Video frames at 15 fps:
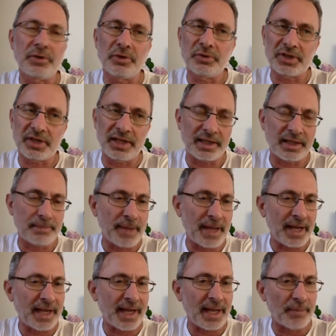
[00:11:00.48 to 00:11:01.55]
do is click the
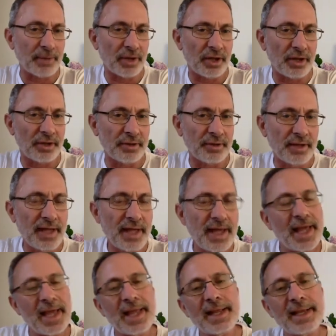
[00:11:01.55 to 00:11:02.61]
button down below.
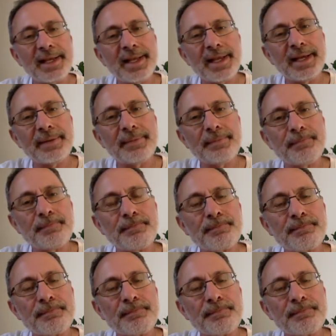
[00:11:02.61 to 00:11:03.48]
And um,